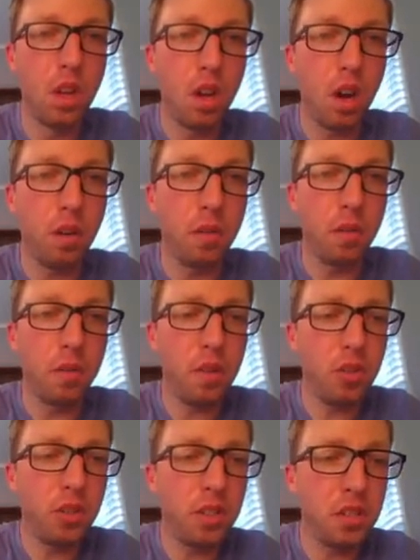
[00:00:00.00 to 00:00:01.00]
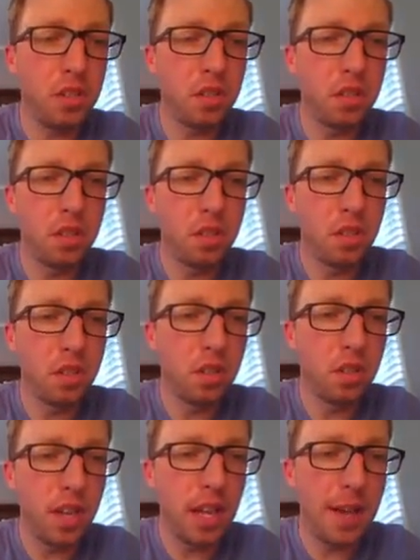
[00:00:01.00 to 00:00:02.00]
Our function is
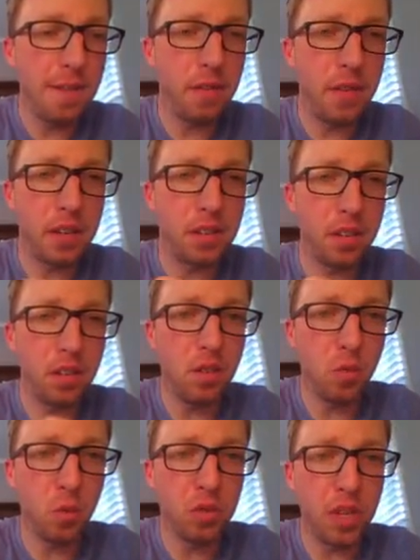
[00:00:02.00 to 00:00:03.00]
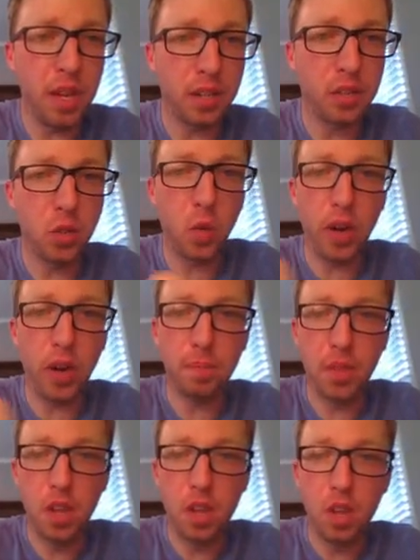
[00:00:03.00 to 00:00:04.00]
f of x equals x squared.
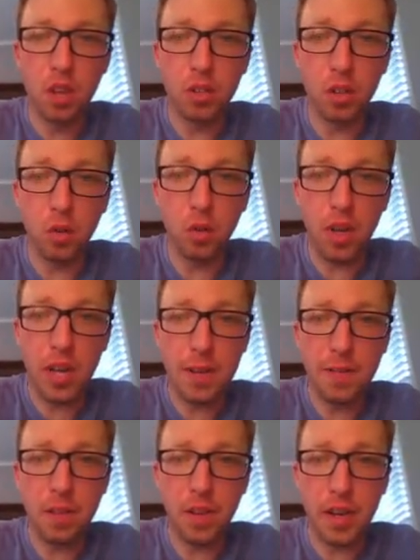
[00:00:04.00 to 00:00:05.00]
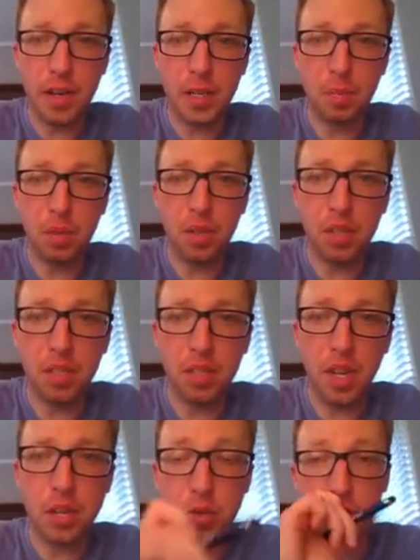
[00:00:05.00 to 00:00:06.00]
So f of x plus h,
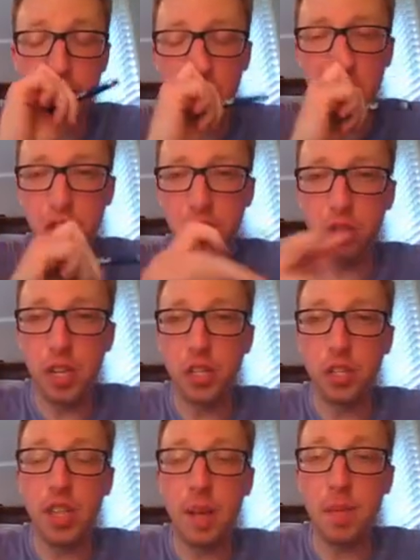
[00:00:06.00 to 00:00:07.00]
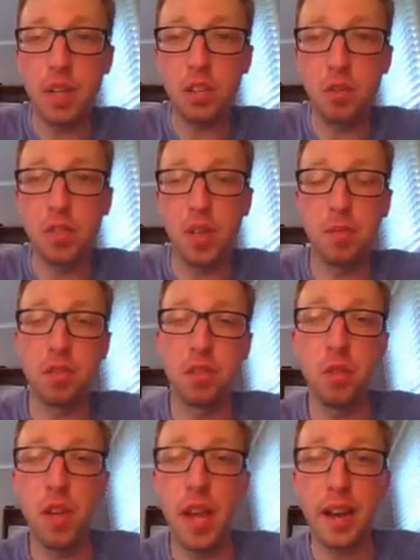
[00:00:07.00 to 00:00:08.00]
using function notation, that means to
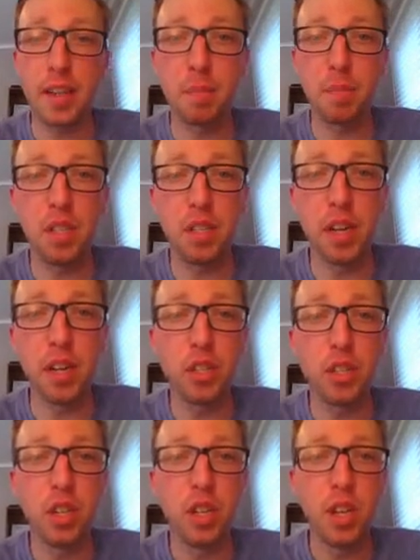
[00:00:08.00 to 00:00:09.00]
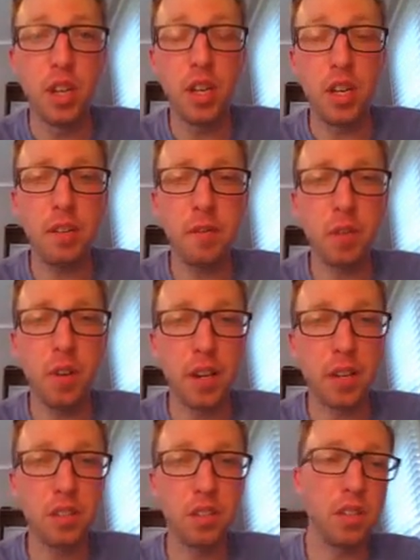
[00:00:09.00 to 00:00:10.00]
substitute x plus h in for
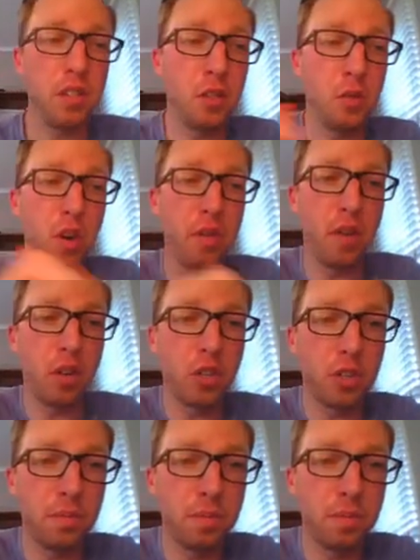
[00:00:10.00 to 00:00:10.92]
x into our function.